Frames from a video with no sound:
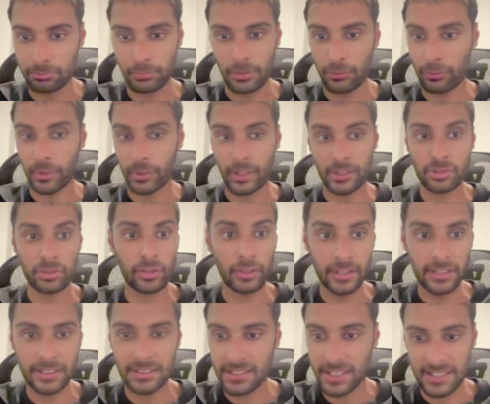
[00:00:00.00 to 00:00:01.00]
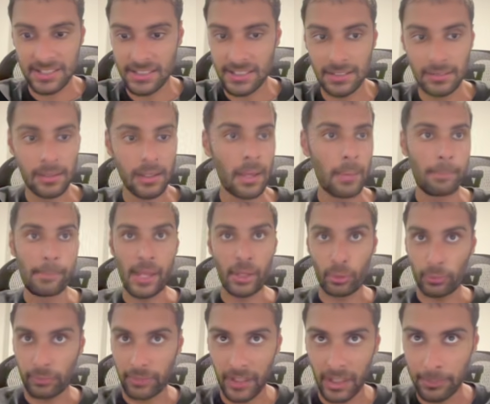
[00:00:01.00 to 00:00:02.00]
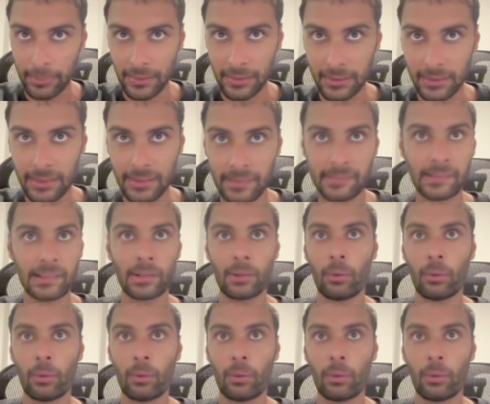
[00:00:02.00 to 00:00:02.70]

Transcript: if we get you 30 to 60 manual therapy leads,